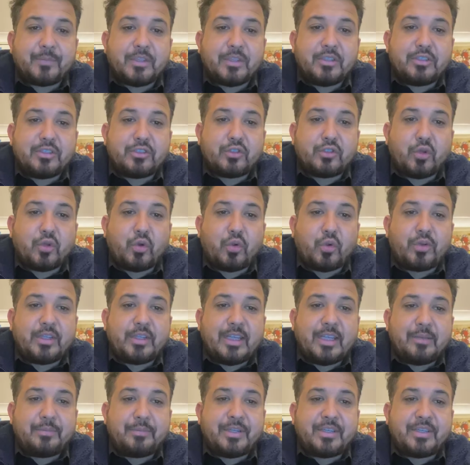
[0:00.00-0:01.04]
So
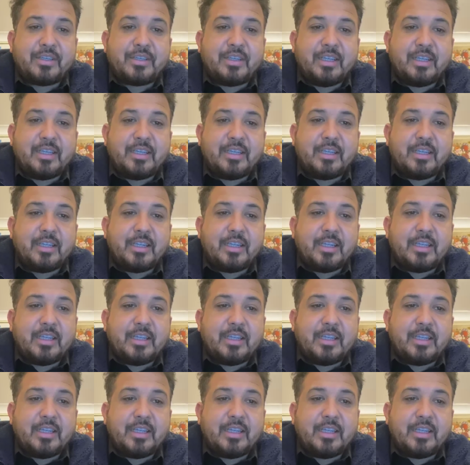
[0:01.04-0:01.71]
deliberately